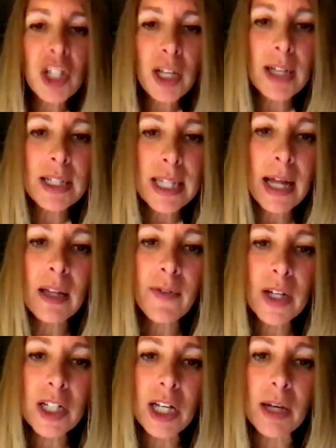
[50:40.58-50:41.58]
on
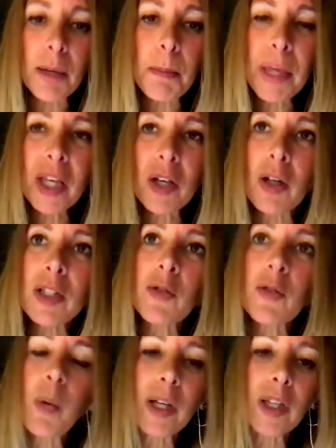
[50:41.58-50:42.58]
television, because
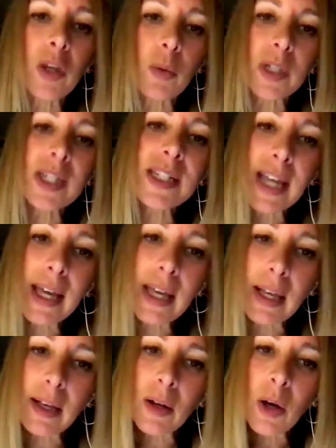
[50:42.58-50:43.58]
of what you were
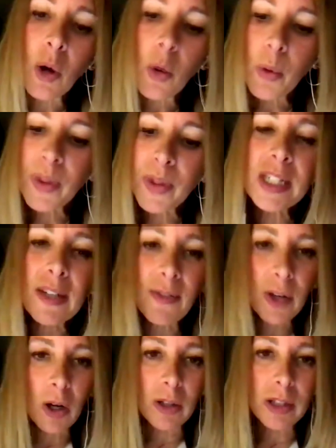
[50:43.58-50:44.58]
saying with the
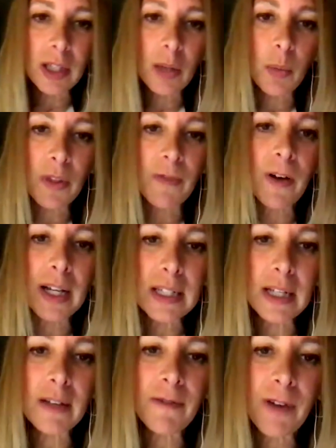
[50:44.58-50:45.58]
difficulty with
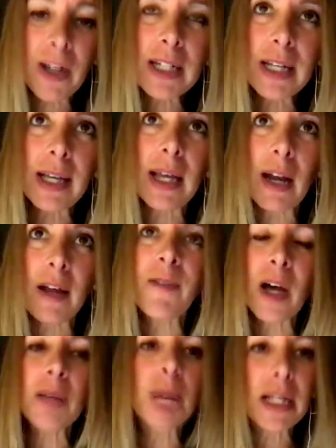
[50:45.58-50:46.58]
finding funding. And I
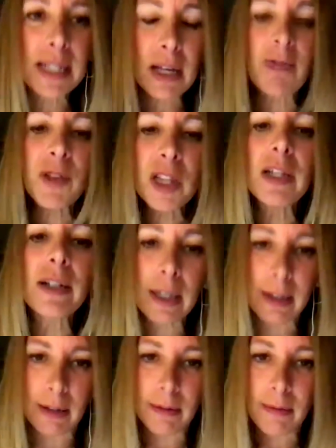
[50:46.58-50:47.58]
find myself
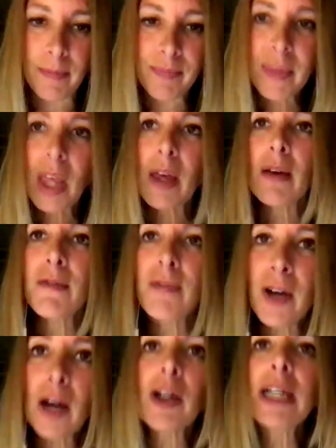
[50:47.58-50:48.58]
looking
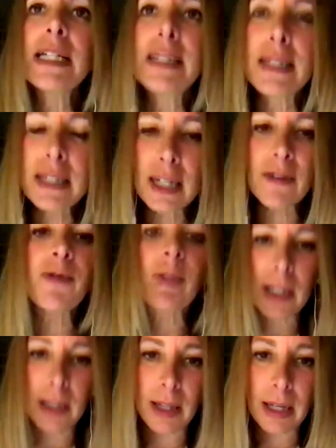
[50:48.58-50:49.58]
very
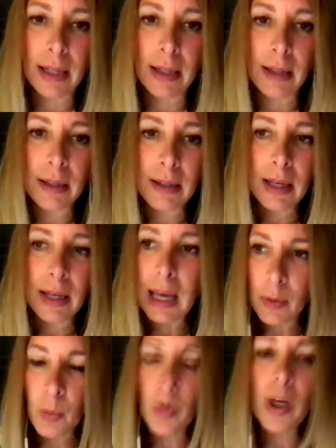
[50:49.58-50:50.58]
differently
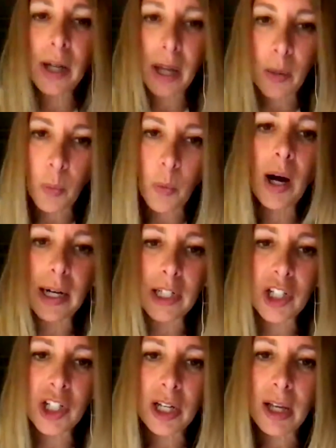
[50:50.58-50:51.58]
at what I
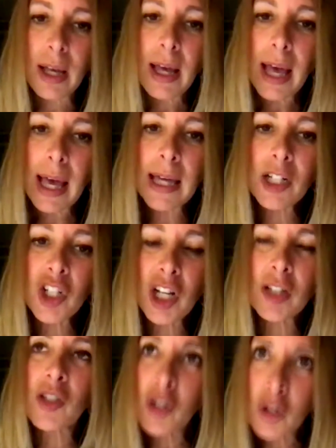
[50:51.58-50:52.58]
watch and
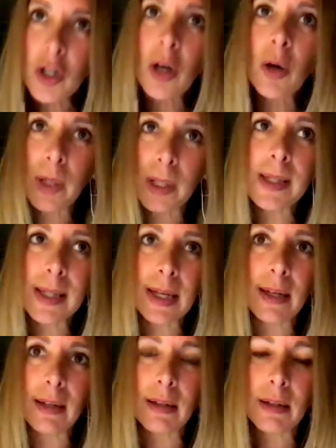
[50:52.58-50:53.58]
just
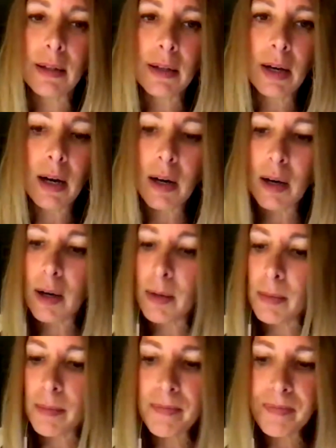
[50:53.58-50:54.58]
noticing, how